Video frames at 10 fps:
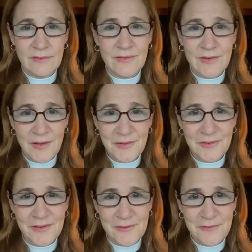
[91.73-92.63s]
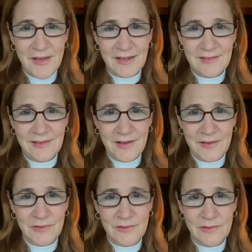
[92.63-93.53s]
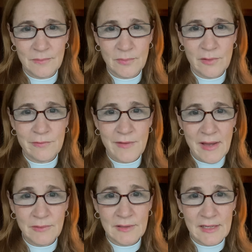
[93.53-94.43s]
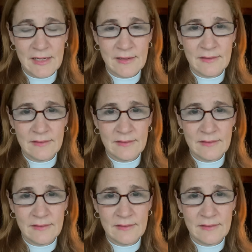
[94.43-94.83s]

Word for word: does affect us profoundly,